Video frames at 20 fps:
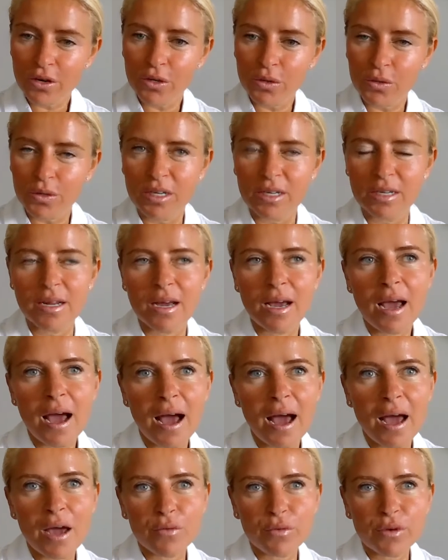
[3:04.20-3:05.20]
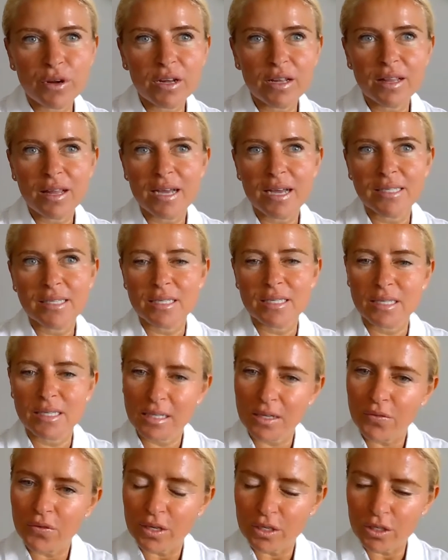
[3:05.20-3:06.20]
care unit, I realized the
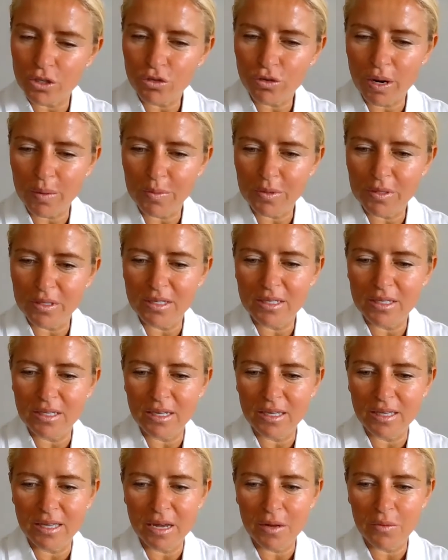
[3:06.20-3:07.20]
significant discrepancy